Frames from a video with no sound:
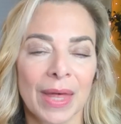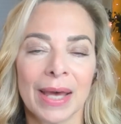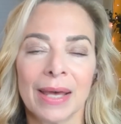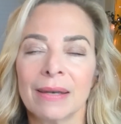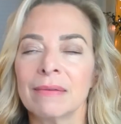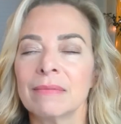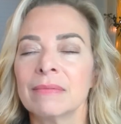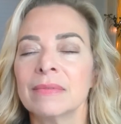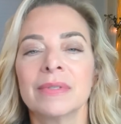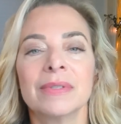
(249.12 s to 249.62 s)

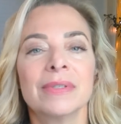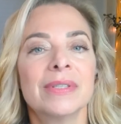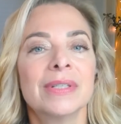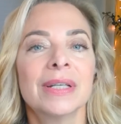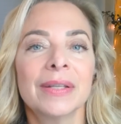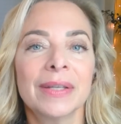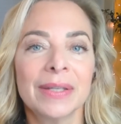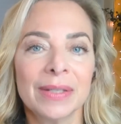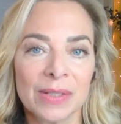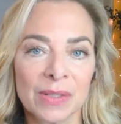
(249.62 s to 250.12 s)
that
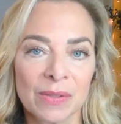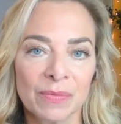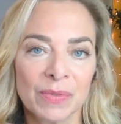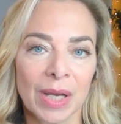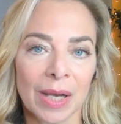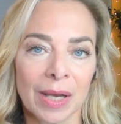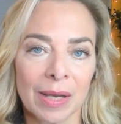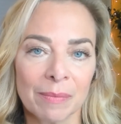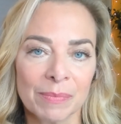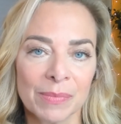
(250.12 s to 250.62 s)
zillions of
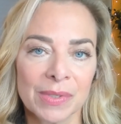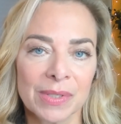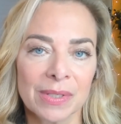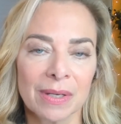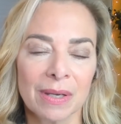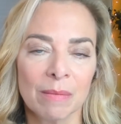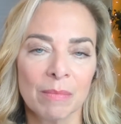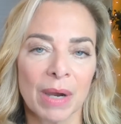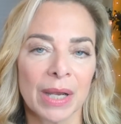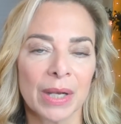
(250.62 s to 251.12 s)
times
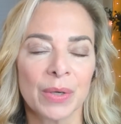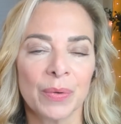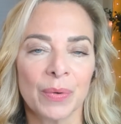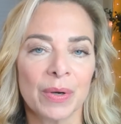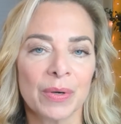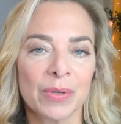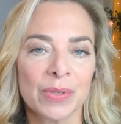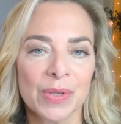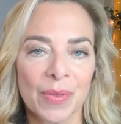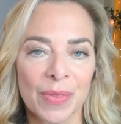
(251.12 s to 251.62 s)
in my
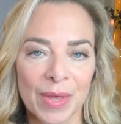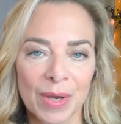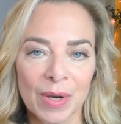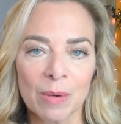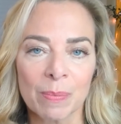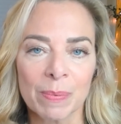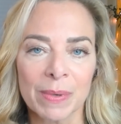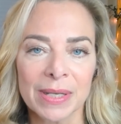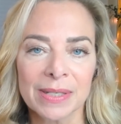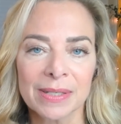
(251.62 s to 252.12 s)
career as a
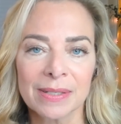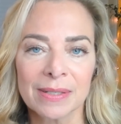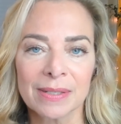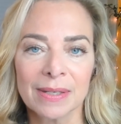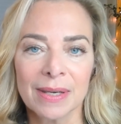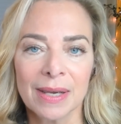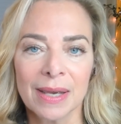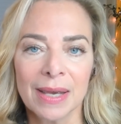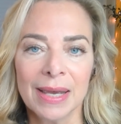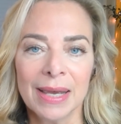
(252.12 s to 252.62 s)
therapist.
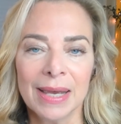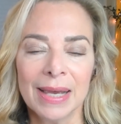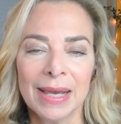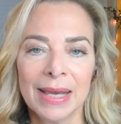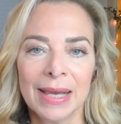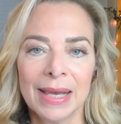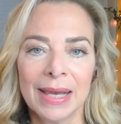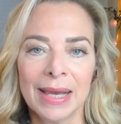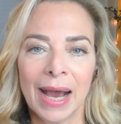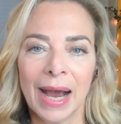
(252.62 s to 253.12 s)

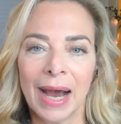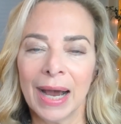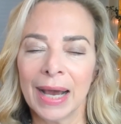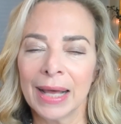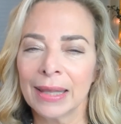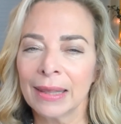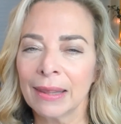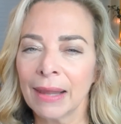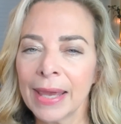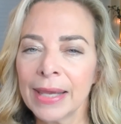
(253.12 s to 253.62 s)
I
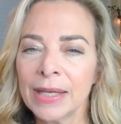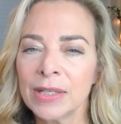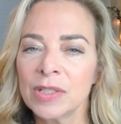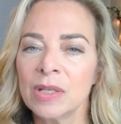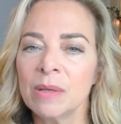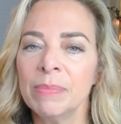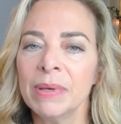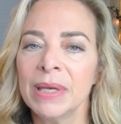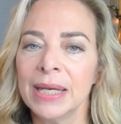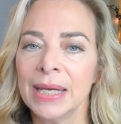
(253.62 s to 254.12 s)
like
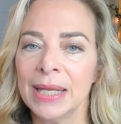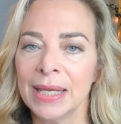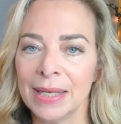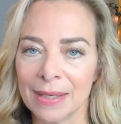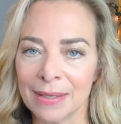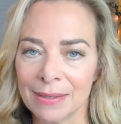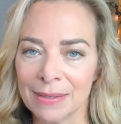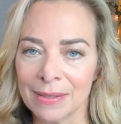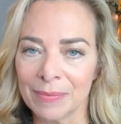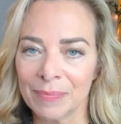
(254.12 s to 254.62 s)
to be
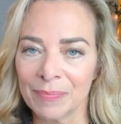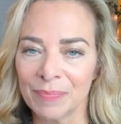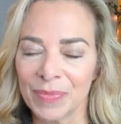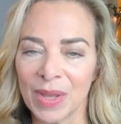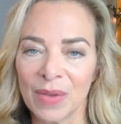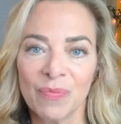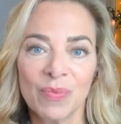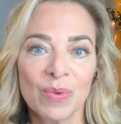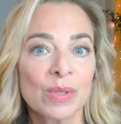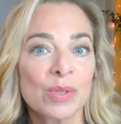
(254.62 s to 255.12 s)
needed.
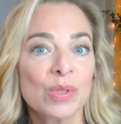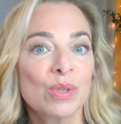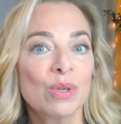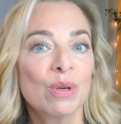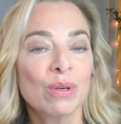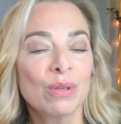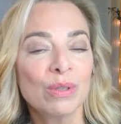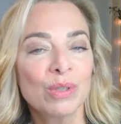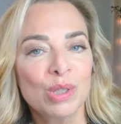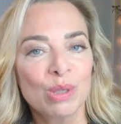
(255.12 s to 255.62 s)
It feels
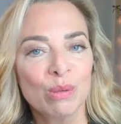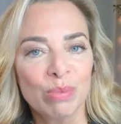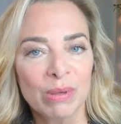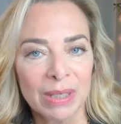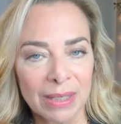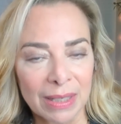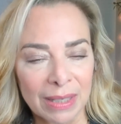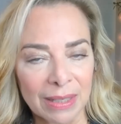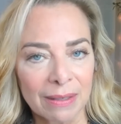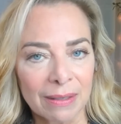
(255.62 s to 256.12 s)
good to
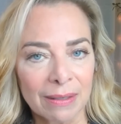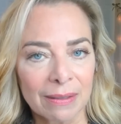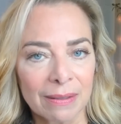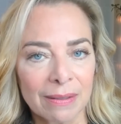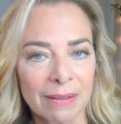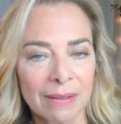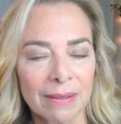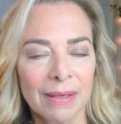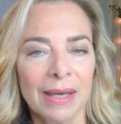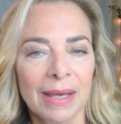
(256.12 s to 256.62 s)
be
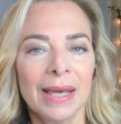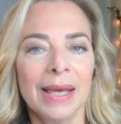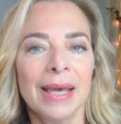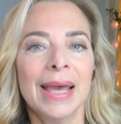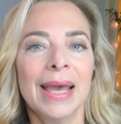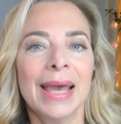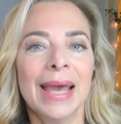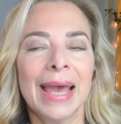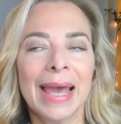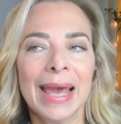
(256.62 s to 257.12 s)
needed.
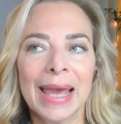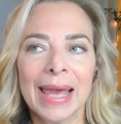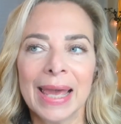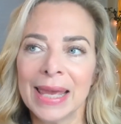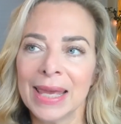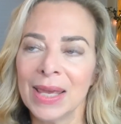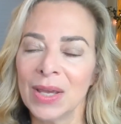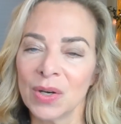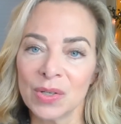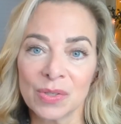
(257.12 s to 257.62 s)

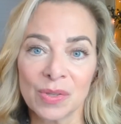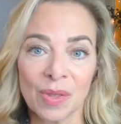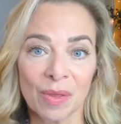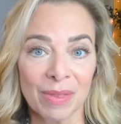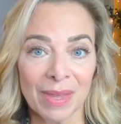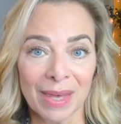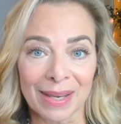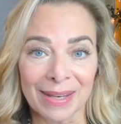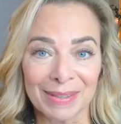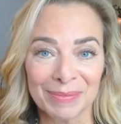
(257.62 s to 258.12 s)
Here's the
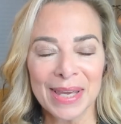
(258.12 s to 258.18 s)
thing.